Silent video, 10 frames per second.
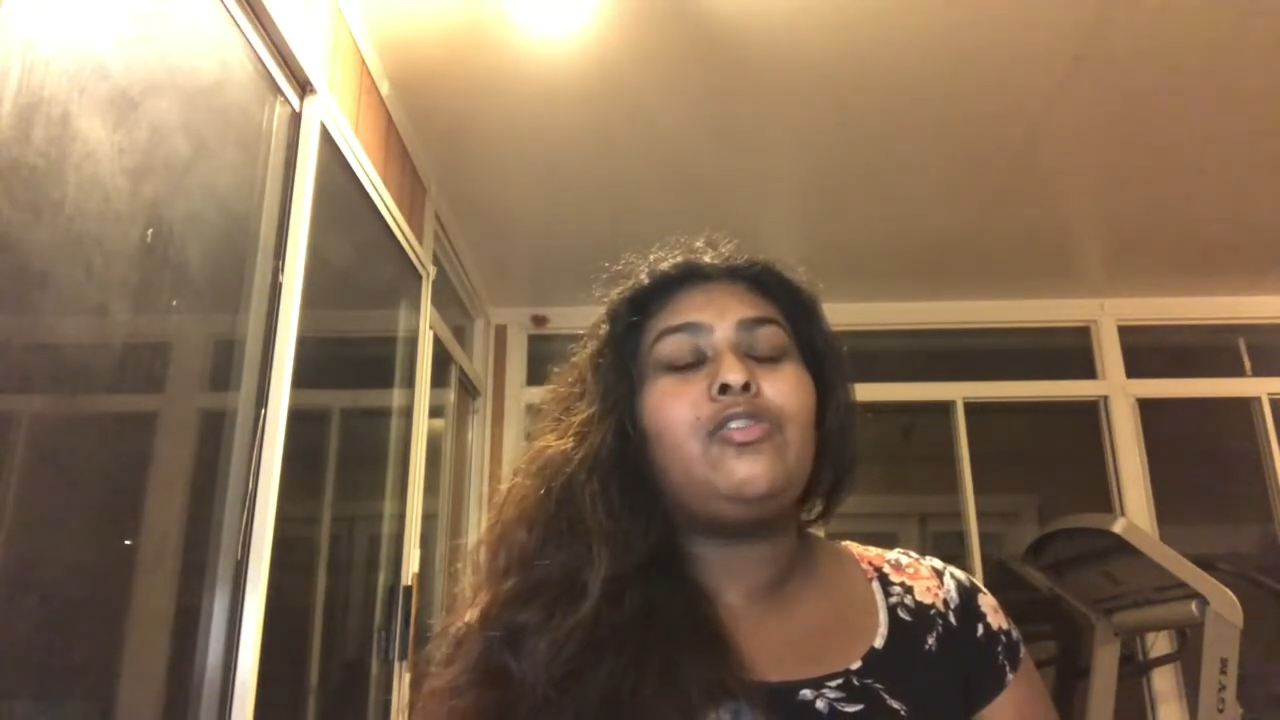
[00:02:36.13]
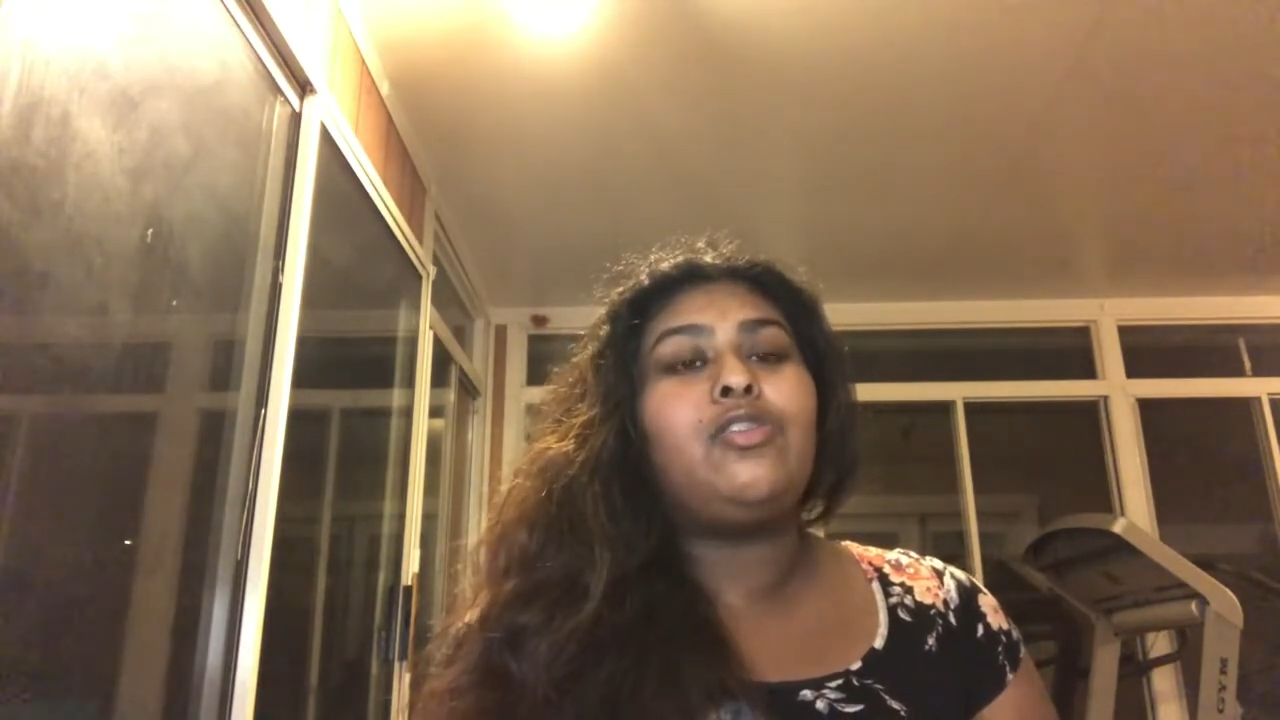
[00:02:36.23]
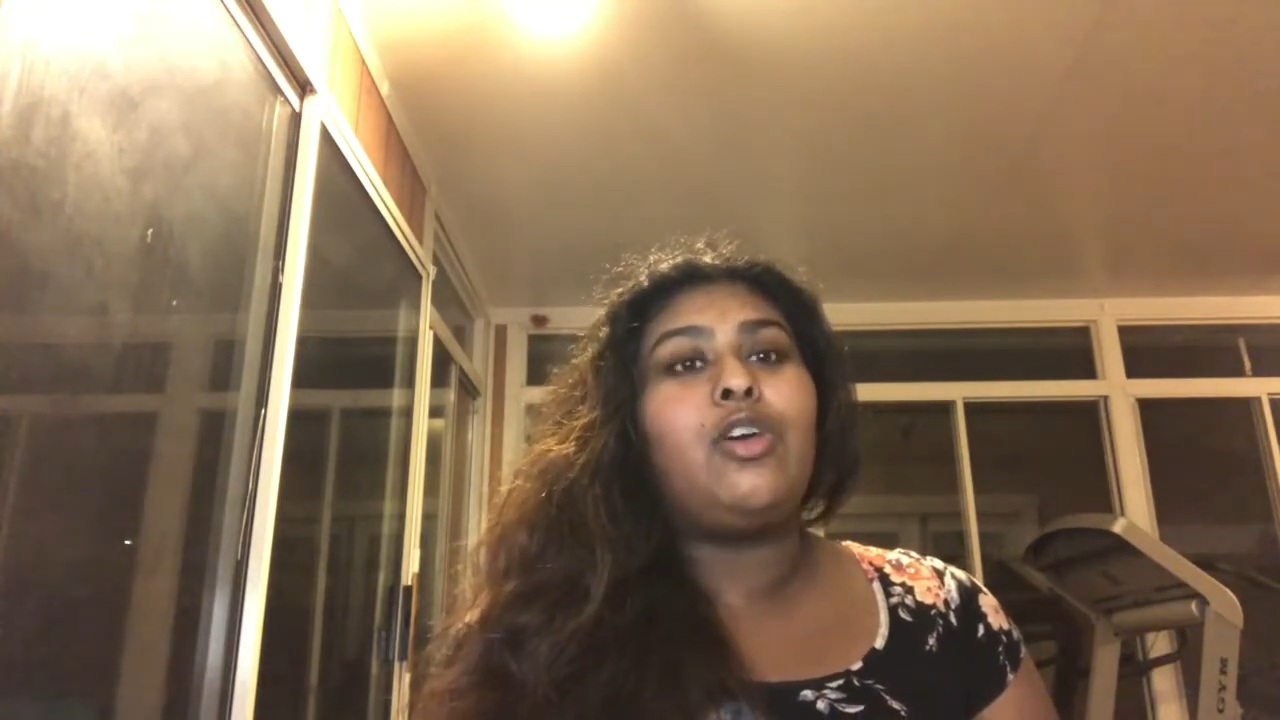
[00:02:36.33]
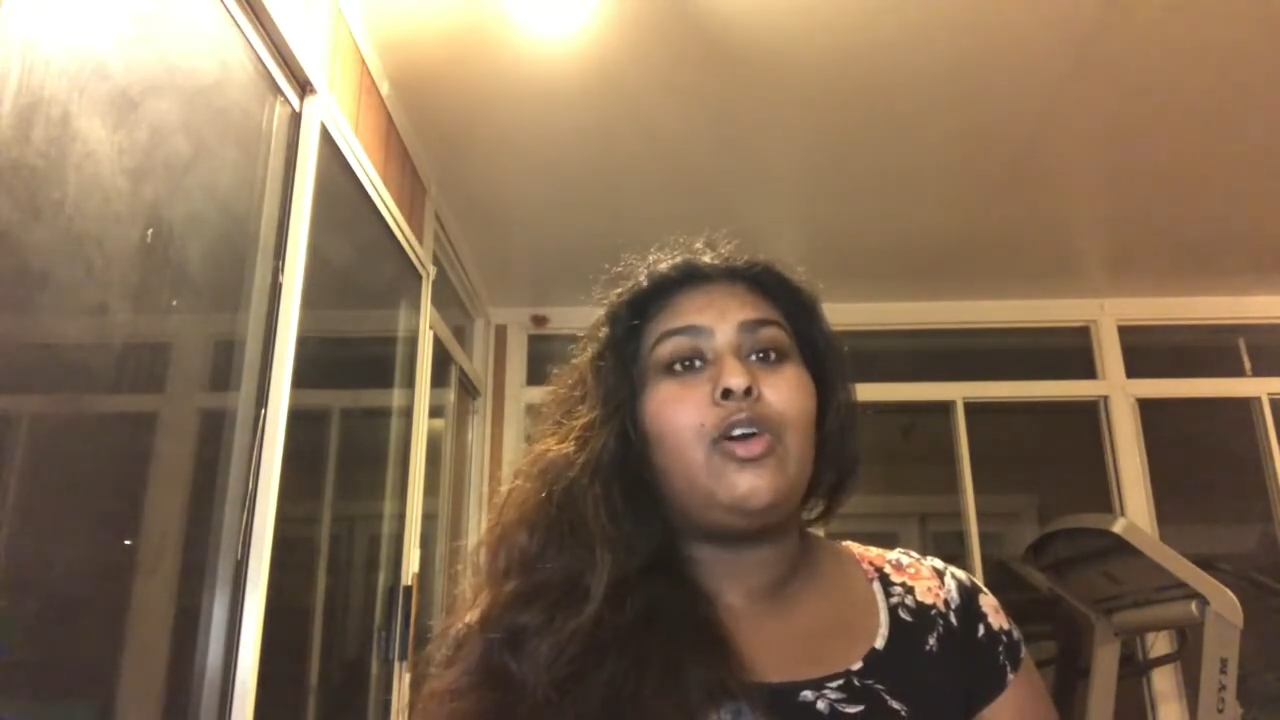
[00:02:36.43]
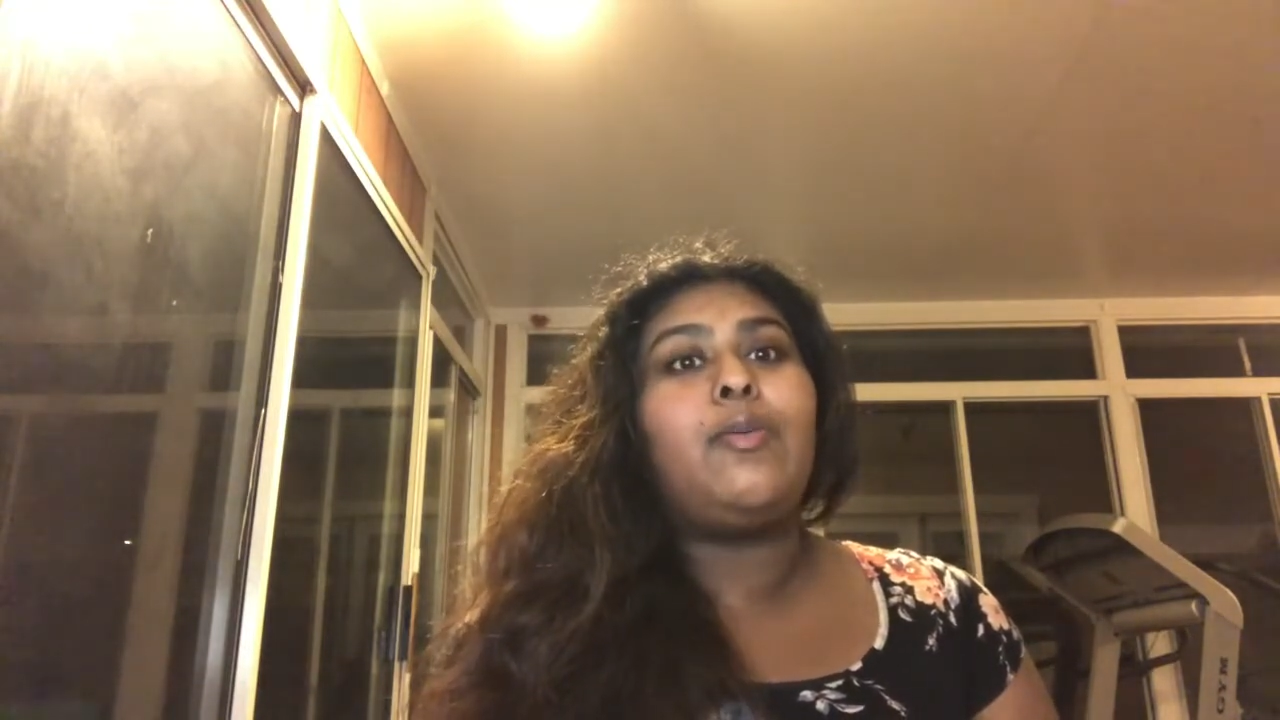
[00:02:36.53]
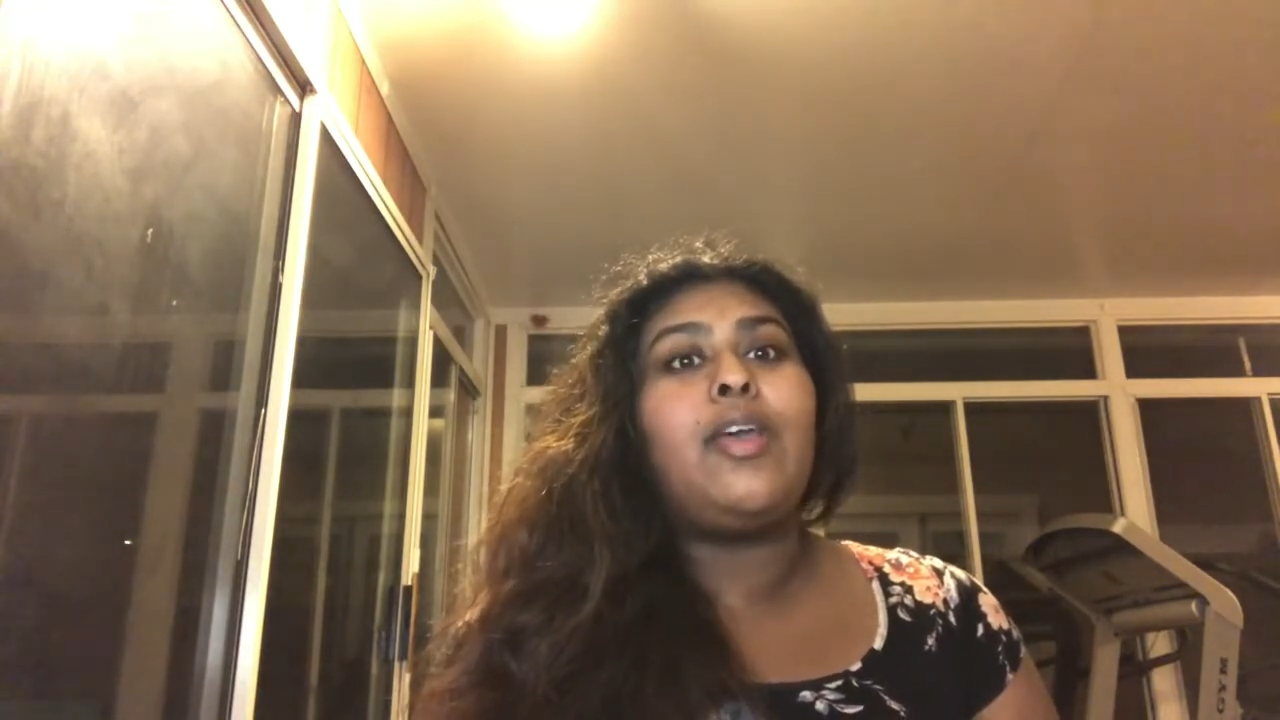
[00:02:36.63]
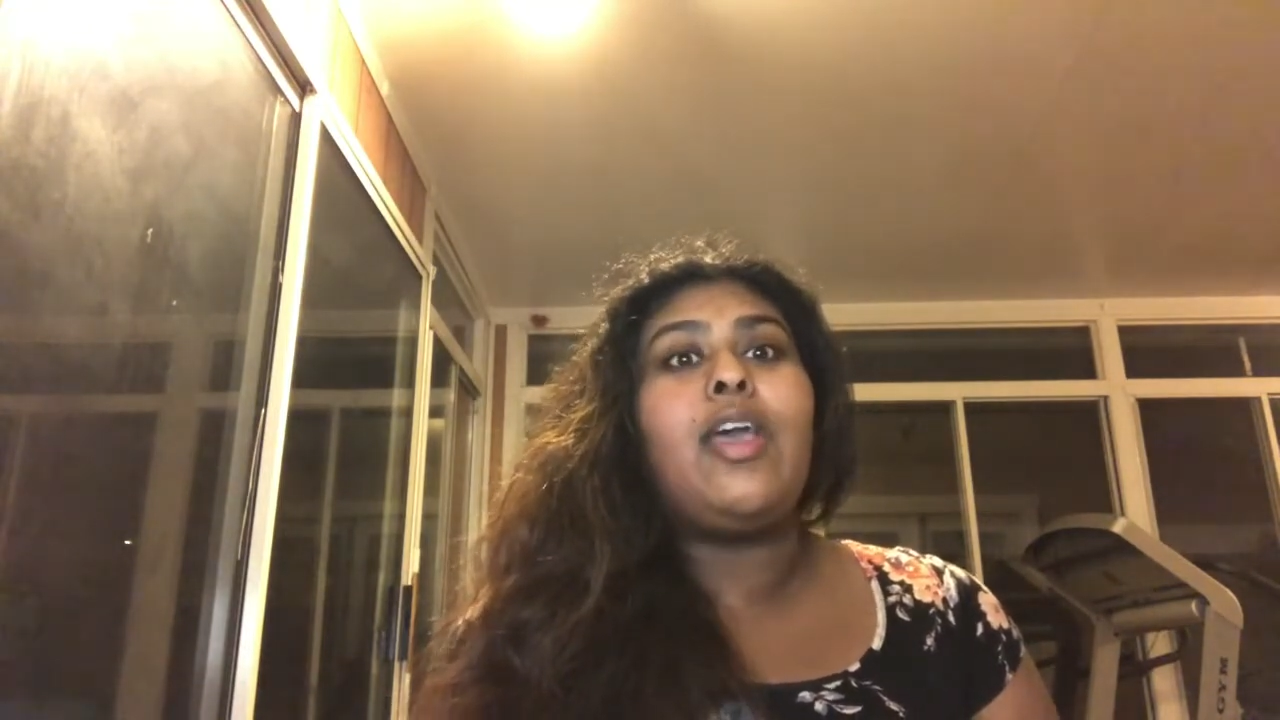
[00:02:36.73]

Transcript: Shom,